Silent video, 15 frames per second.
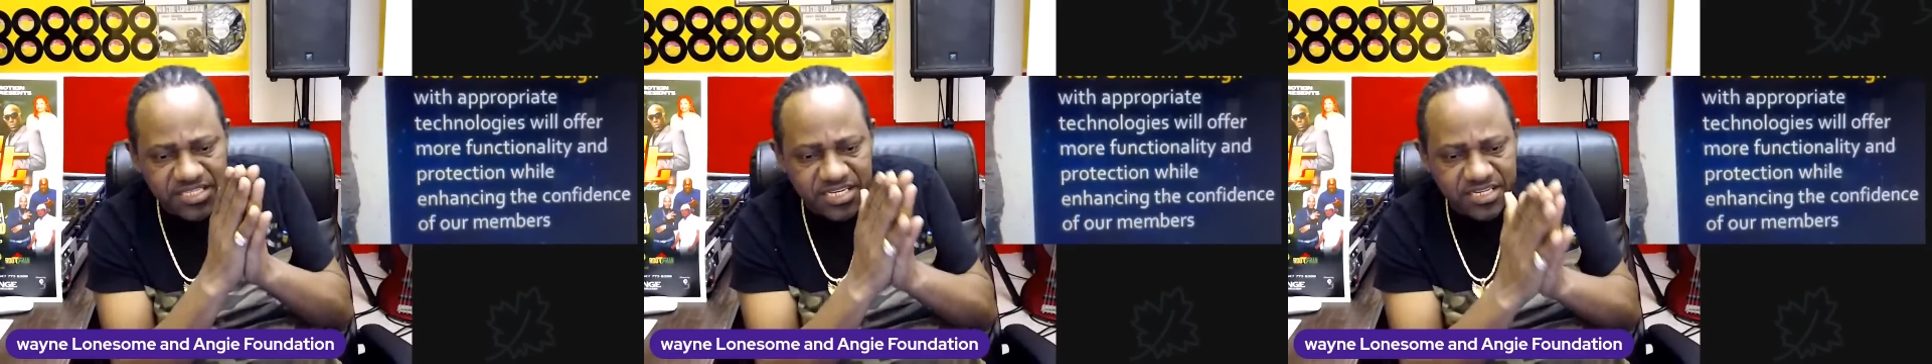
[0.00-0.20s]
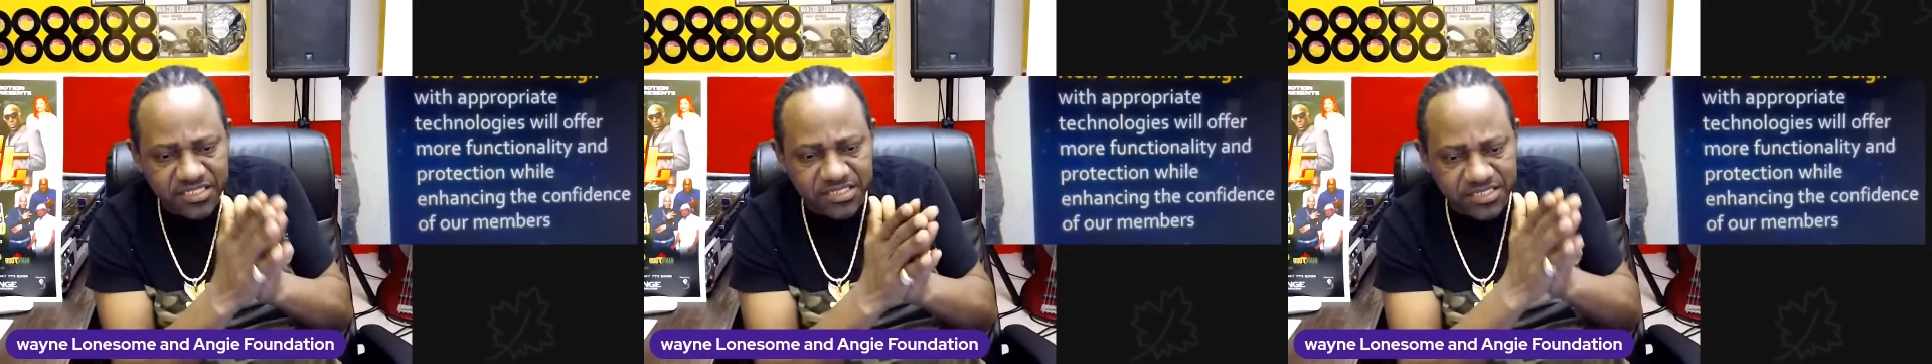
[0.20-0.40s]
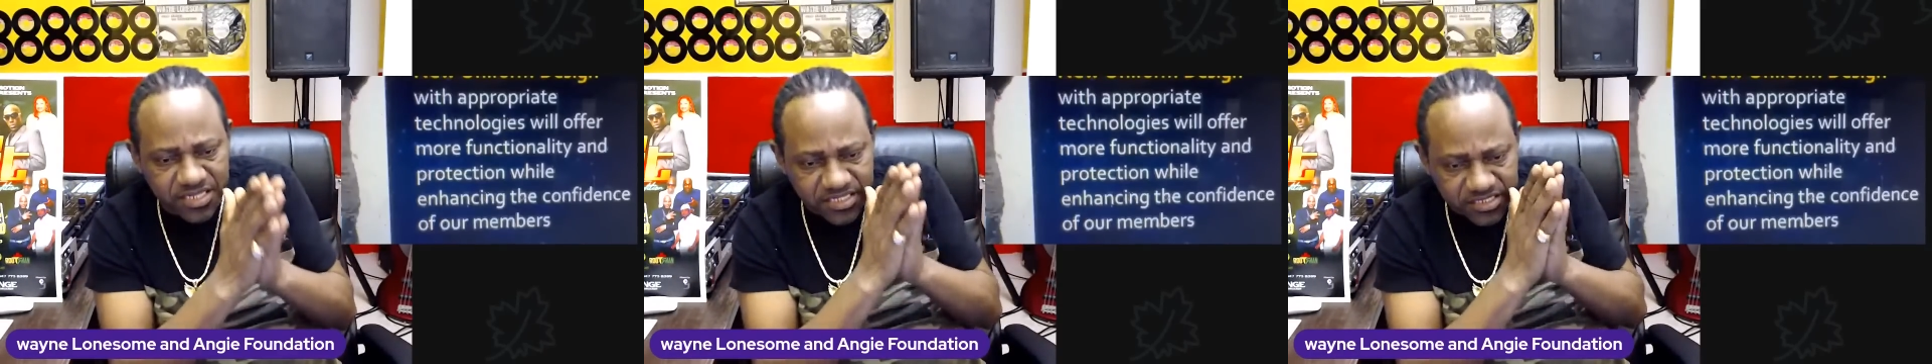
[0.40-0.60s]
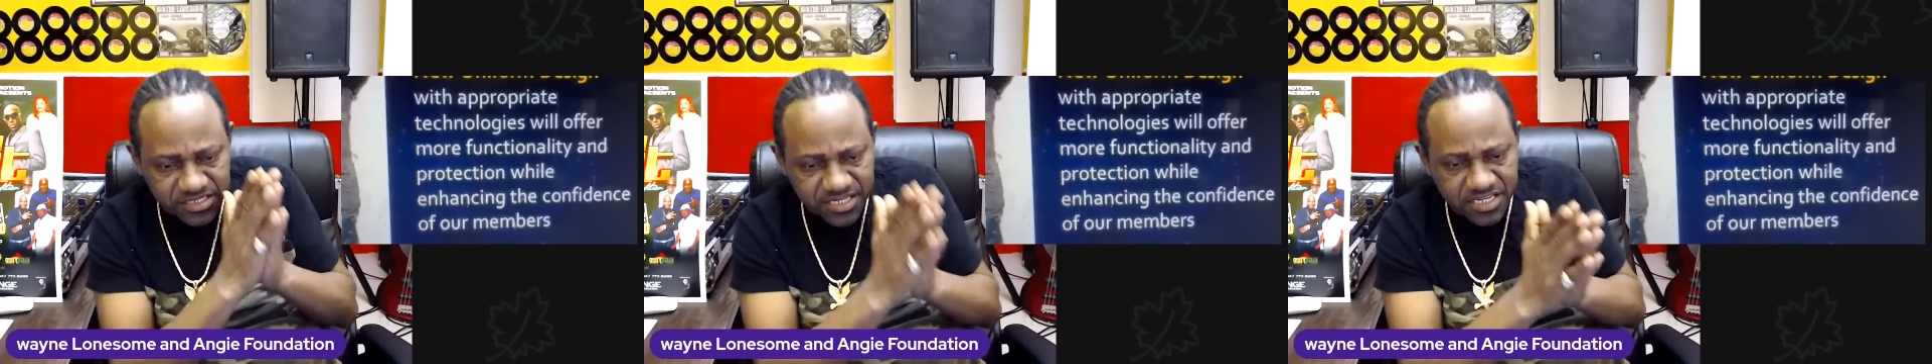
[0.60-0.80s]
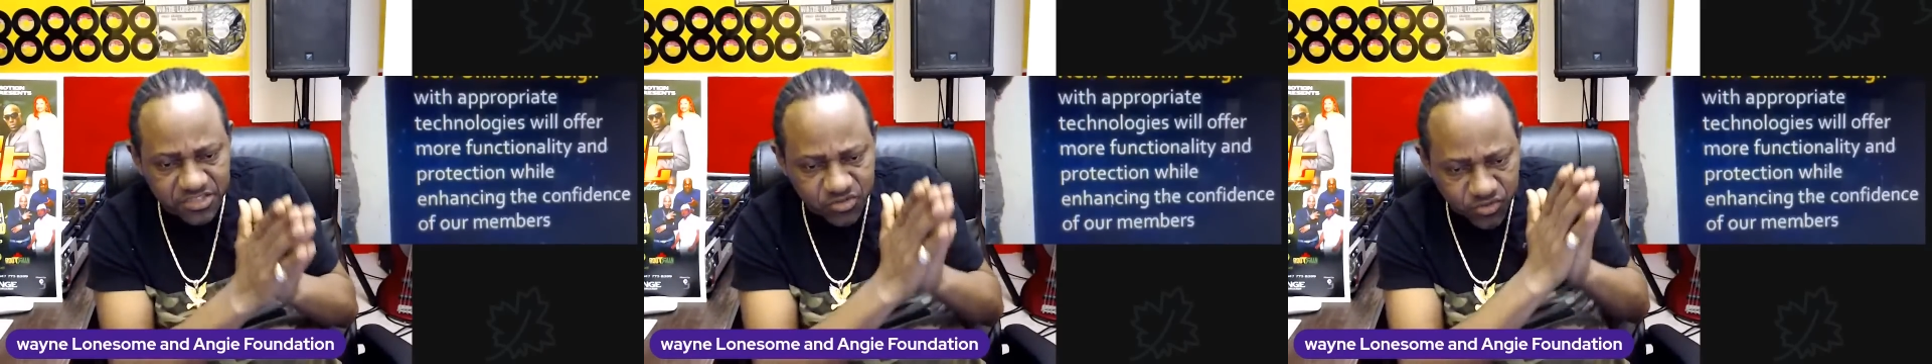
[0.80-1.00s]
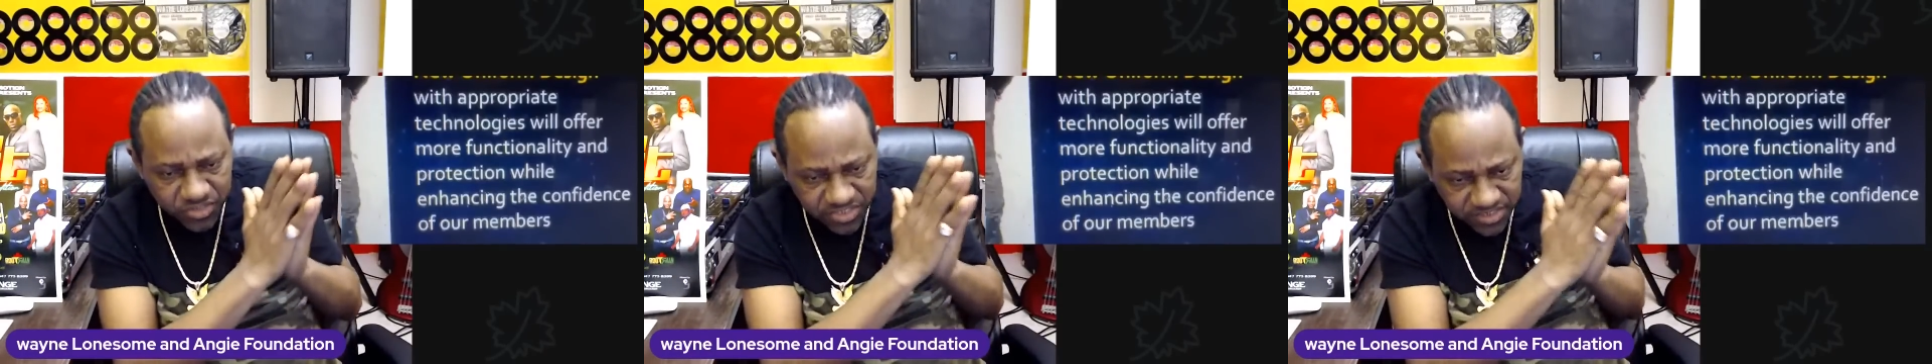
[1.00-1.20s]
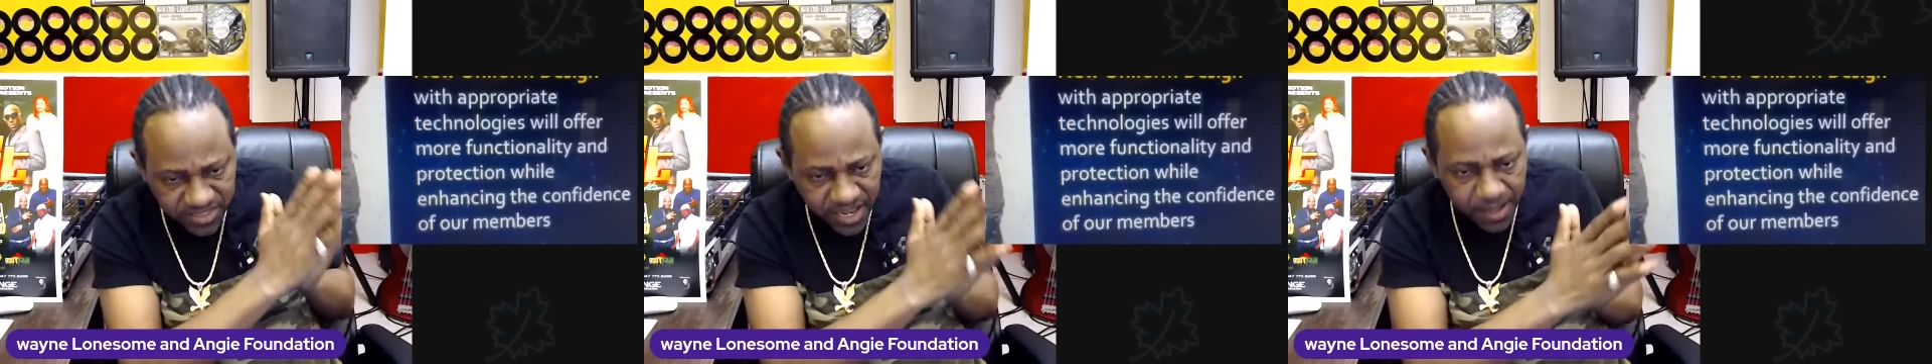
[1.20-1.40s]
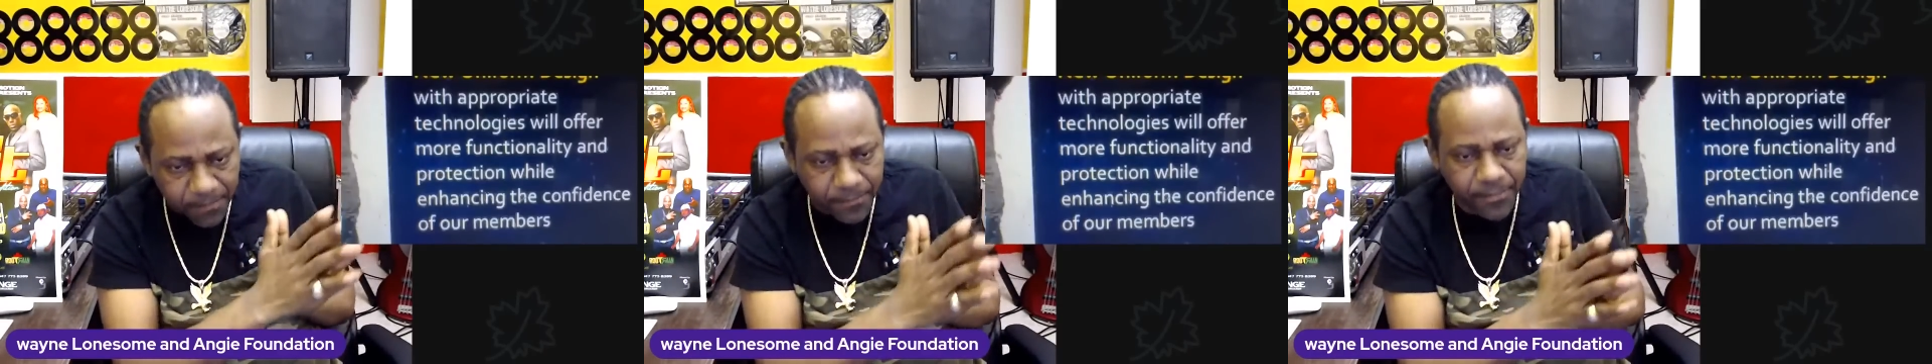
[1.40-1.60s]
These things need to
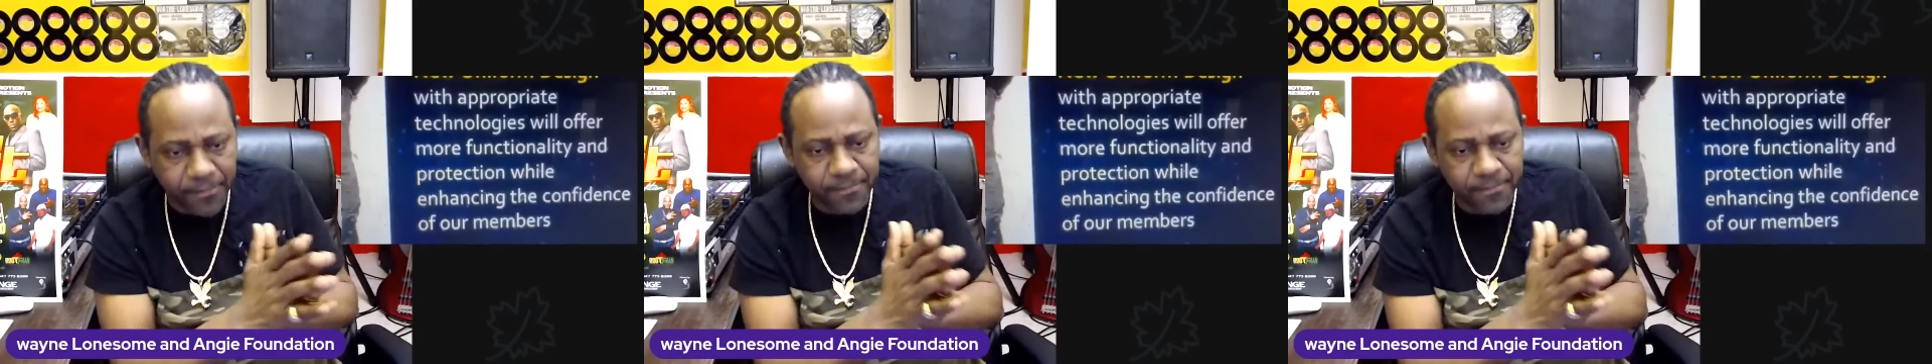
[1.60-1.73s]
stop.